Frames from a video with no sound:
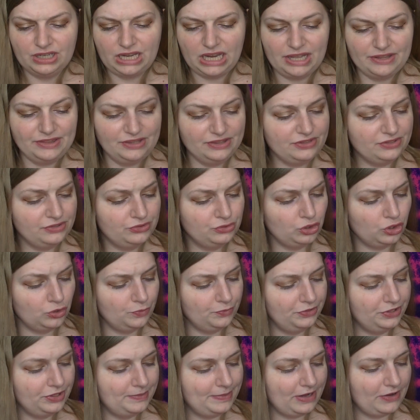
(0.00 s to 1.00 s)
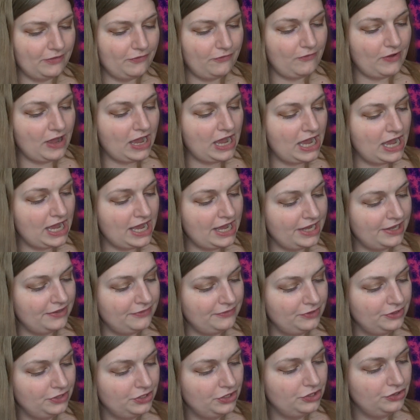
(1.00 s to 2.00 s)
I think they're normally about
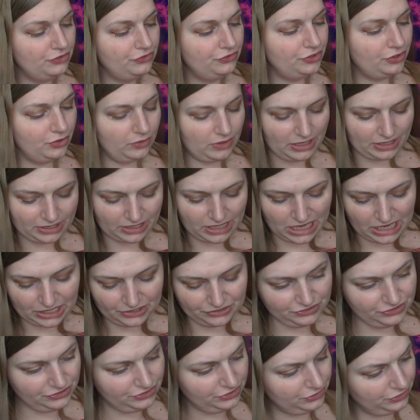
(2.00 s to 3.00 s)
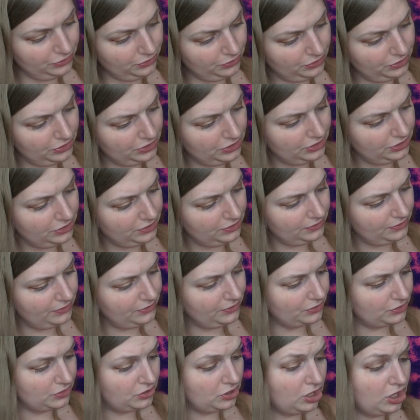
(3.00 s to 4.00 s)
5 So I got two.
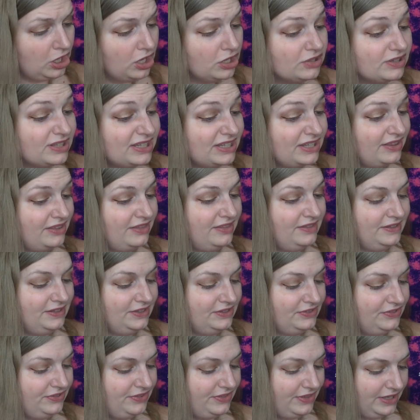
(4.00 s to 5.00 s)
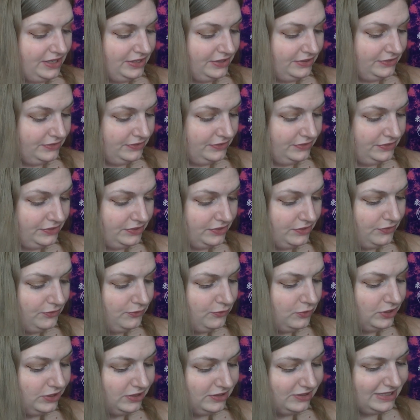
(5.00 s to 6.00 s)
They're calling these things
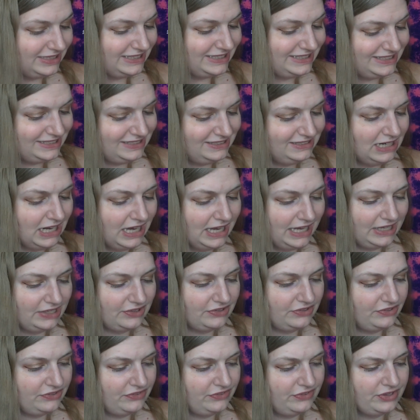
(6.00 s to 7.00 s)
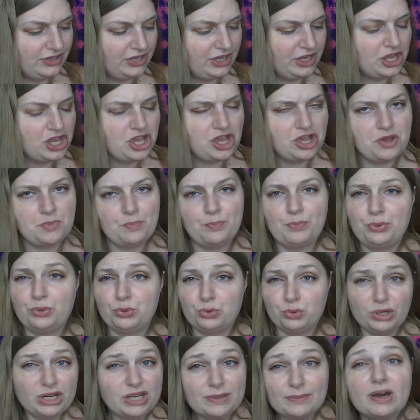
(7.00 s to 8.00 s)
footless tights.
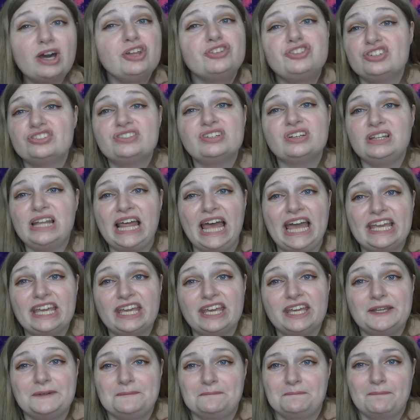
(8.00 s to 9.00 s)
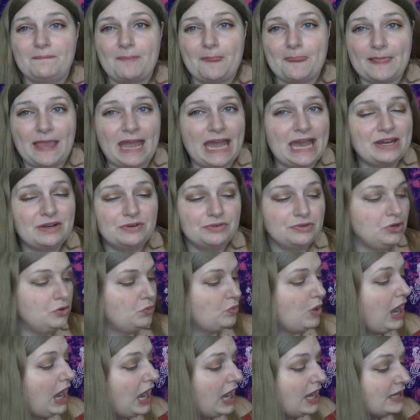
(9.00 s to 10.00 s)
Pretty much it's a legging. I don't know
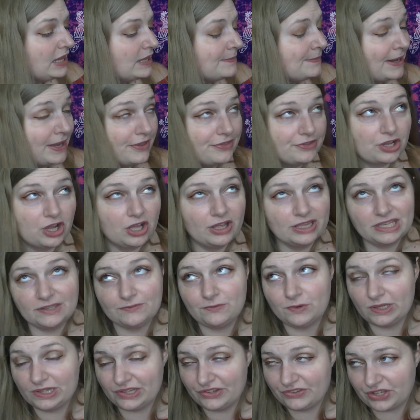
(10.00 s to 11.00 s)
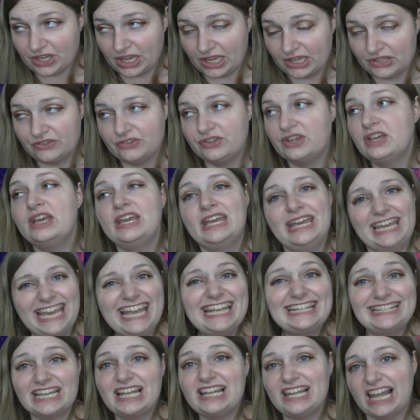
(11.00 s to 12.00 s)
why they bother calling it footless tights.
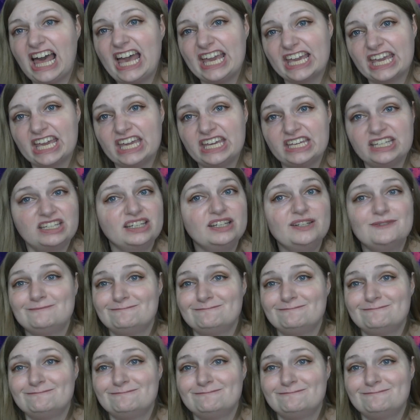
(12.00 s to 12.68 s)
It's a legging.